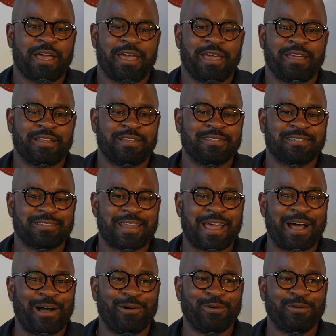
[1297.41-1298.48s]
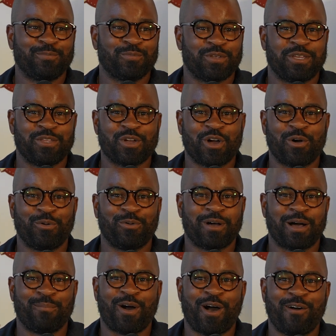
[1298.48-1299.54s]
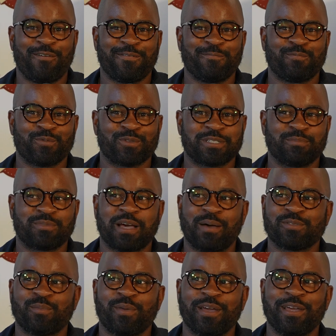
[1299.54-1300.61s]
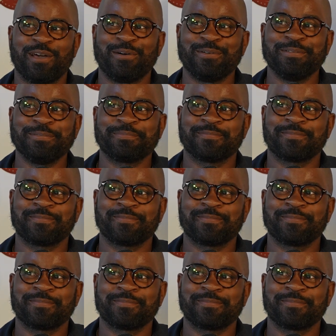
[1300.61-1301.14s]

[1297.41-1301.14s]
And now, you know, I'm off. Sometimes somebody else.